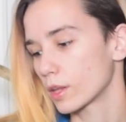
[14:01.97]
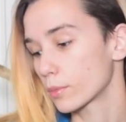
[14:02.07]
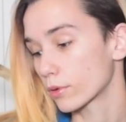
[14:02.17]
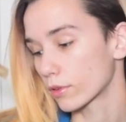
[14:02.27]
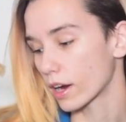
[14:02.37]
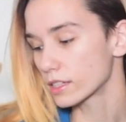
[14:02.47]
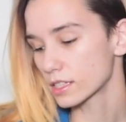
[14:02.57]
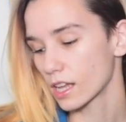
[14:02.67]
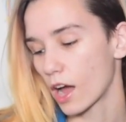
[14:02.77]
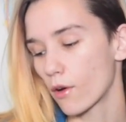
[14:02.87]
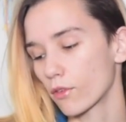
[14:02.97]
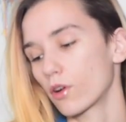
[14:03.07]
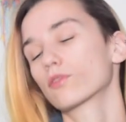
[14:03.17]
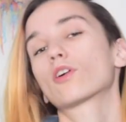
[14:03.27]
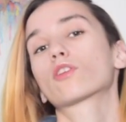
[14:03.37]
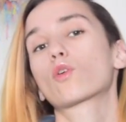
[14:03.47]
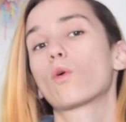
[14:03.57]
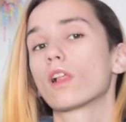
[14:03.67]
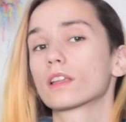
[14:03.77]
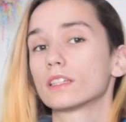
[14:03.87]
the price. However, overall the
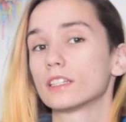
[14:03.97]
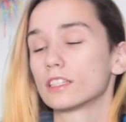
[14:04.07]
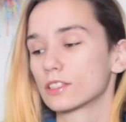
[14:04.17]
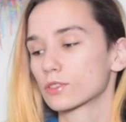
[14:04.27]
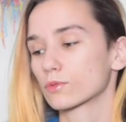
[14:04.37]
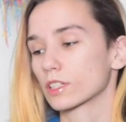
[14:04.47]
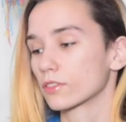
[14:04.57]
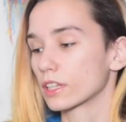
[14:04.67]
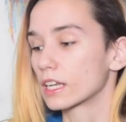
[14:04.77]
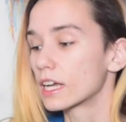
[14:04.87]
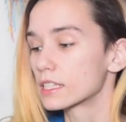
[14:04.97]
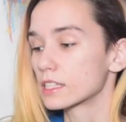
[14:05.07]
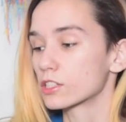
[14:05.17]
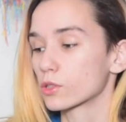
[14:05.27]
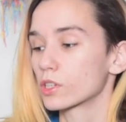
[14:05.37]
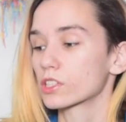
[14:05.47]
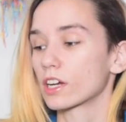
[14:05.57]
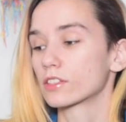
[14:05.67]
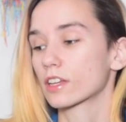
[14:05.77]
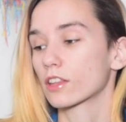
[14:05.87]
quality is really, really nice. These toys are
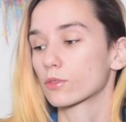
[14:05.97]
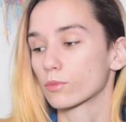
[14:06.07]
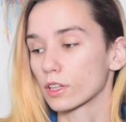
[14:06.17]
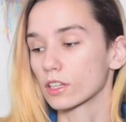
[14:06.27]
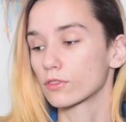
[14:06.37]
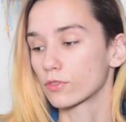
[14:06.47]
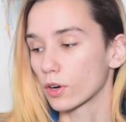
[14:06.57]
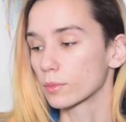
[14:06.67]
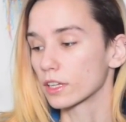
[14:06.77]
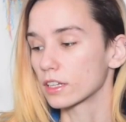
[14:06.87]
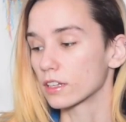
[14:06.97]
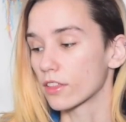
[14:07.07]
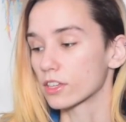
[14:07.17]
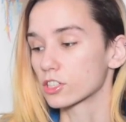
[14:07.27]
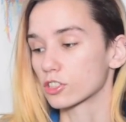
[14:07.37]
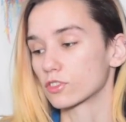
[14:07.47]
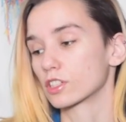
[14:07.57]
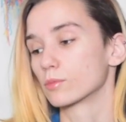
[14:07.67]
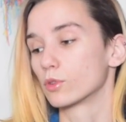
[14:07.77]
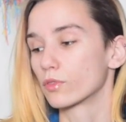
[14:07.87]
held together really firmly, nothing
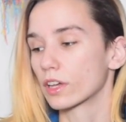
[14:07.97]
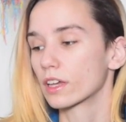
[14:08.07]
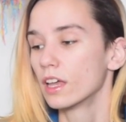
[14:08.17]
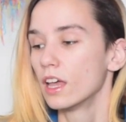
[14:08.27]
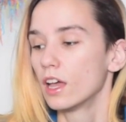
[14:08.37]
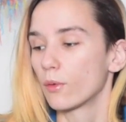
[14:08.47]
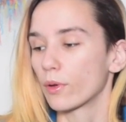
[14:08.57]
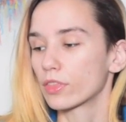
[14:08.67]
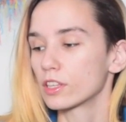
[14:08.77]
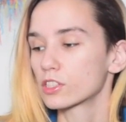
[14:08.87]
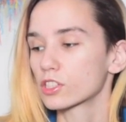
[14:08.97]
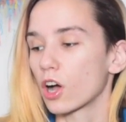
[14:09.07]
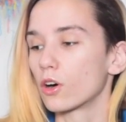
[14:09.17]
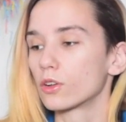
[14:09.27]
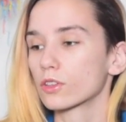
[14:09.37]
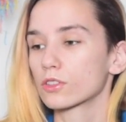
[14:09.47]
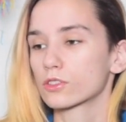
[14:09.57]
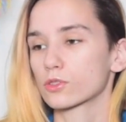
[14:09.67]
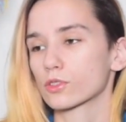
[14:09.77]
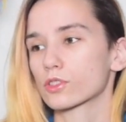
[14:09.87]
shifting and moving. With these tall
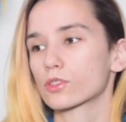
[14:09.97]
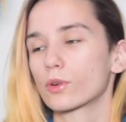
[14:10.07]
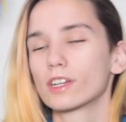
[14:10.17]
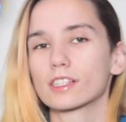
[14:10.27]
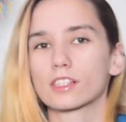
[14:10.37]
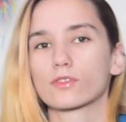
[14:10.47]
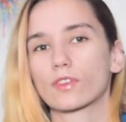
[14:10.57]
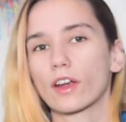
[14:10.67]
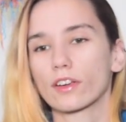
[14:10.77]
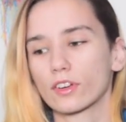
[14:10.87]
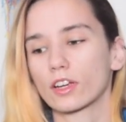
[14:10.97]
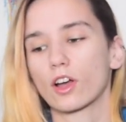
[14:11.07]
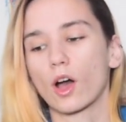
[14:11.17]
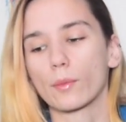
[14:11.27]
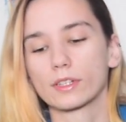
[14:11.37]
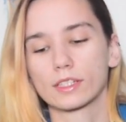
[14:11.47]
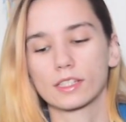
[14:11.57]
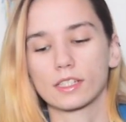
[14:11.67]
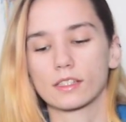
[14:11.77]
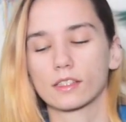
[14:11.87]
sorts of toys, it's very, very common to
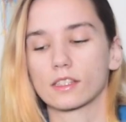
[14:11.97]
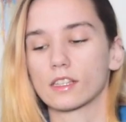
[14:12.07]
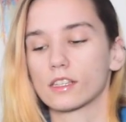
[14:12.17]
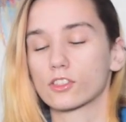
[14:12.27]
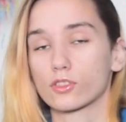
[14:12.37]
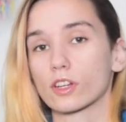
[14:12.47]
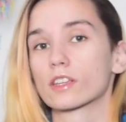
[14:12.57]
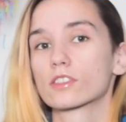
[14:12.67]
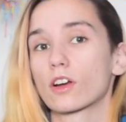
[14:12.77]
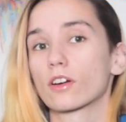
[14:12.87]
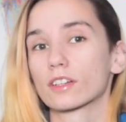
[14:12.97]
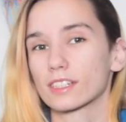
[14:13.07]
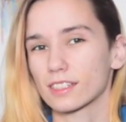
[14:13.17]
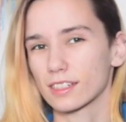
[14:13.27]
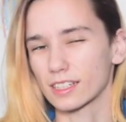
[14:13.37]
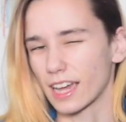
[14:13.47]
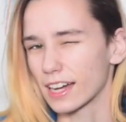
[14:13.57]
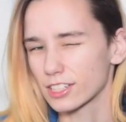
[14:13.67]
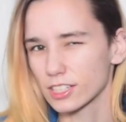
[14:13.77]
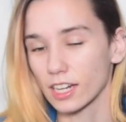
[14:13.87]
see that the strings aren't
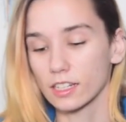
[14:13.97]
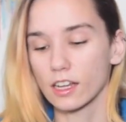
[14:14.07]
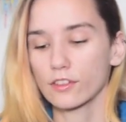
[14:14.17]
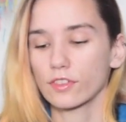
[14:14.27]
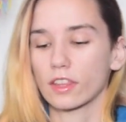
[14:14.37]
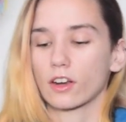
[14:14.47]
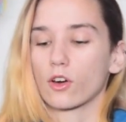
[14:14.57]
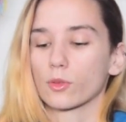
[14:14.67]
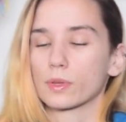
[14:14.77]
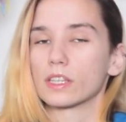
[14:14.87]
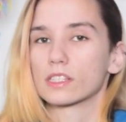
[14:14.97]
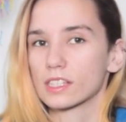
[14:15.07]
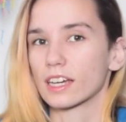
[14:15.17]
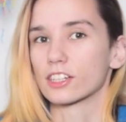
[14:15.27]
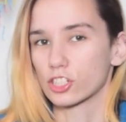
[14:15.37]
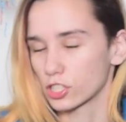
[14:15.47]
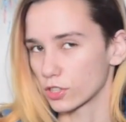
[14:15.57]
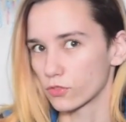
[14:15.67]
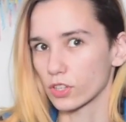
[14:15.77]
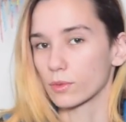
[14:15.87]
attached tight enough and then all the pieces kind of
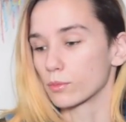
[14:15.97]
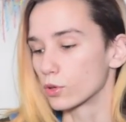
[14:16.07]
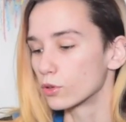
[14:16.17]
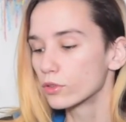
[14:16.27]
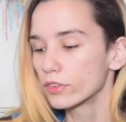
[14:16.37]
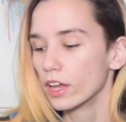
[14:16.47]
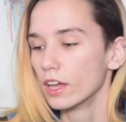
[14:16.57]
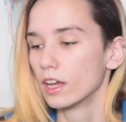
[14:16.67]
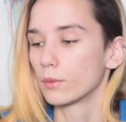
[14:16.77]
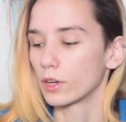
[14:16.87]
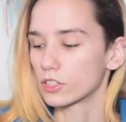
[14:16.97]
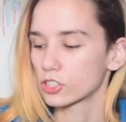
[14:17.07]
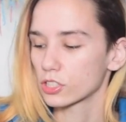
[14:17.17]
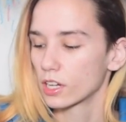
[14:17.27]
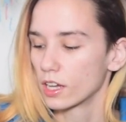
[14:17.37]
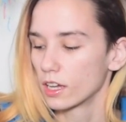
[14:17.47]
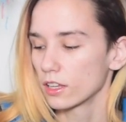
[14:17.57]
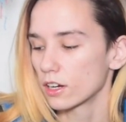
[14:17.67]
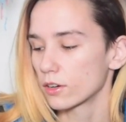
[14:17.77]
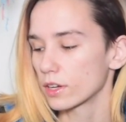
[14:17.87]
shift and move, which,
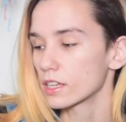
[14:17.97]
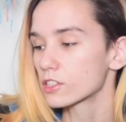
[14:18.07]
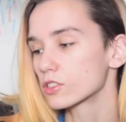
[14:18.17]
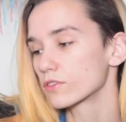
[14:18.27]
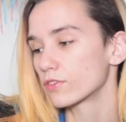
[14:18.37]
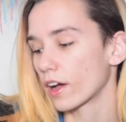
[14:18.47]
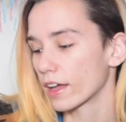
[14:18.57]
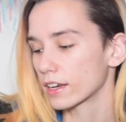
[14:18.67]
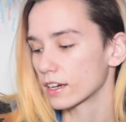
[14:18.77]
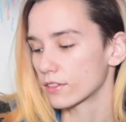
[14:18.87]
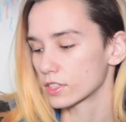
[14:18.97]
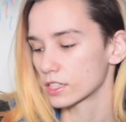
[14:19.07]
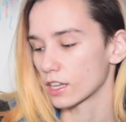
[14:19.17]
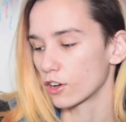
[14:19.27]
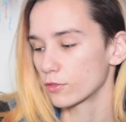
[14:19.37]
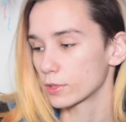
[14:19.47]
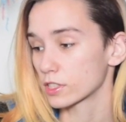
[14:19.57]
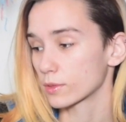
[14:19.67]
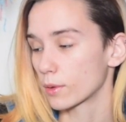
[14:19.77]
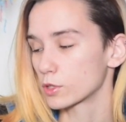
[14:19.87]
you know, is fine in and of itself, but
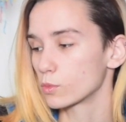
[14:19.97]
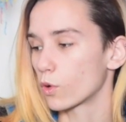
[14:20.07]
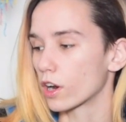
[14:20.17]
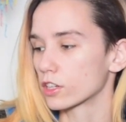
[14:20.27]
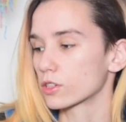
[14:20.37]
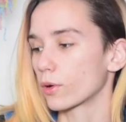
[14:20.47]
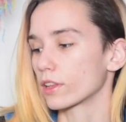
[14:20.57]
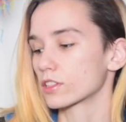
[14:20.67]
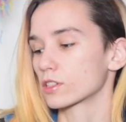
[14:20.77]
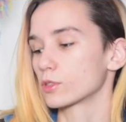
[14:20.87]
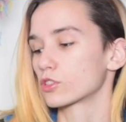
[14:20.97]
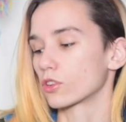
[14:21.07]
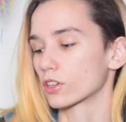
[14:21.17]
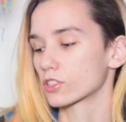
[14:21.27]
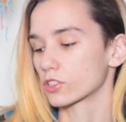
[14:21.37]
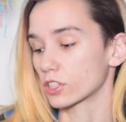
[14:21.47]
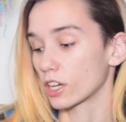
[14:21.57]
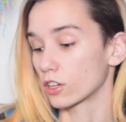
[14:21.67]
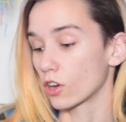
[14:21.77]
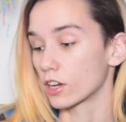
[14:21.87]
sometimes you want a toy that's gonna be strong and sturdy
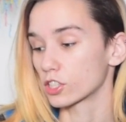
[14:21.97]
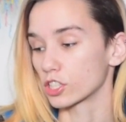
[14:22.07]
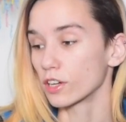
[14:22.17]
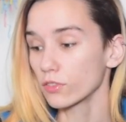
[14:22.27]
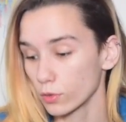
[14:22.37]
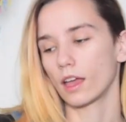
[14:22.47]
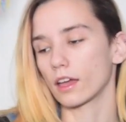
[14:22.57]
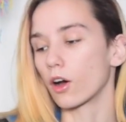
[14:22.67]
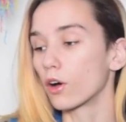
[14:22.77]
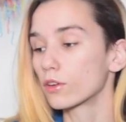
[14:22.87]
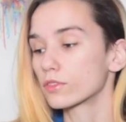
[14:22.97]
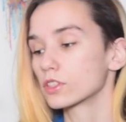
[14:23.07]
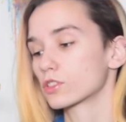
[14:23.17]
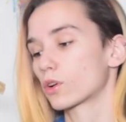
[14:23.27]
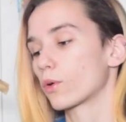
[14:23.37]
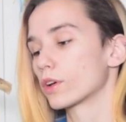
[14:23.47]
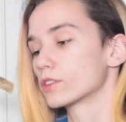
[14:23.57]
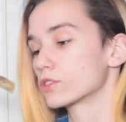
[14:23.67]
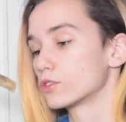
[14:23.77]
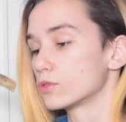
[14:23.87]
and not shift. And all of these
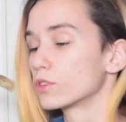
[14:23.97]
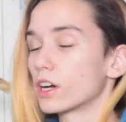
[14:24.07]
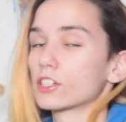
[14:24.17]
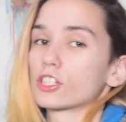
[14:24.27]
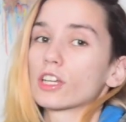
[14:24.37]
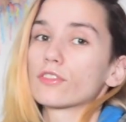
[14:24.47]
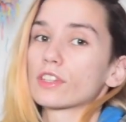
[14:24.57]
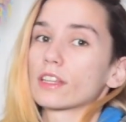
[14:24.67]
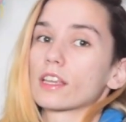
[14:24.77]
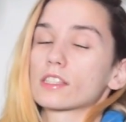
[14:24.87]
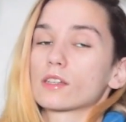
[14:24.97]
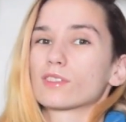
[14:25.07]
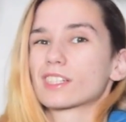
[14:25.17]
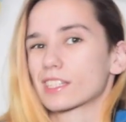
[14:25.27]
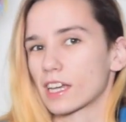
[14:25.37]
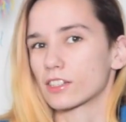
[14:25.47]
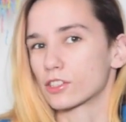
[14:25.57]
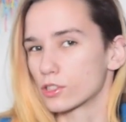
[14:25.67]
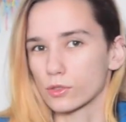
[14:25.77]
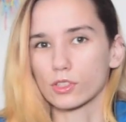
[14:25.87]
toys do not shift unless they were designed to
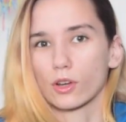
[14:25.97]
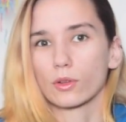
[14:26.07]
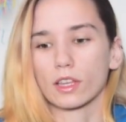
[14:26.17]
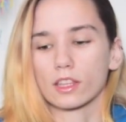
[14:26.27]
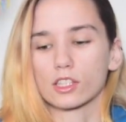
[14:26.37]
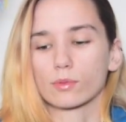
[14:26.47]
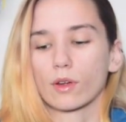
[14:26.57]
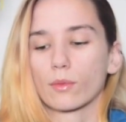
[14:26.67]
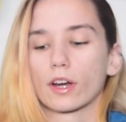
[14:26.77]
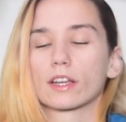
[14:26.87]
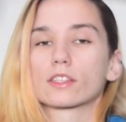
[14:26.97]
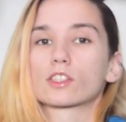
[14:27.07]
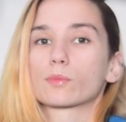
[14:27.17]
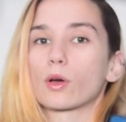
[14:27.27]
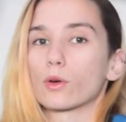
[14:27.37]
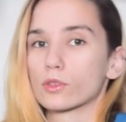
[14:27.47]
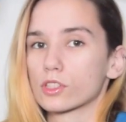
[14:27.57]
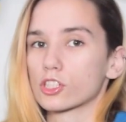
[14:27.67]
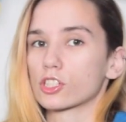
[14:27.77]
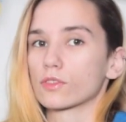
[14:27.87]
do so, like this one where it's supposed
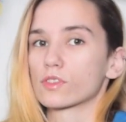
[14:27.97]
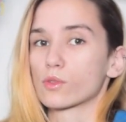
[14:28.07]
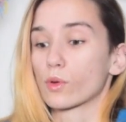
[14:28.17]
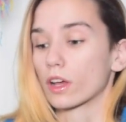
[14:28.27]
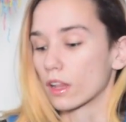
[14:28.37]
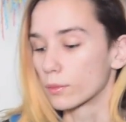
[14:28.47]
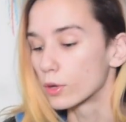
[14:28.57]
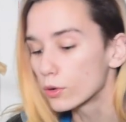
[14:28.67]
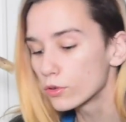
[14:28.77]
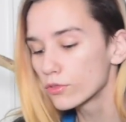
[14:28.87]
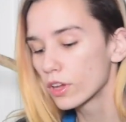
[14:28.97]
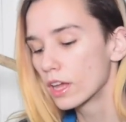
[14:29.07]
to shift and wiggle and move.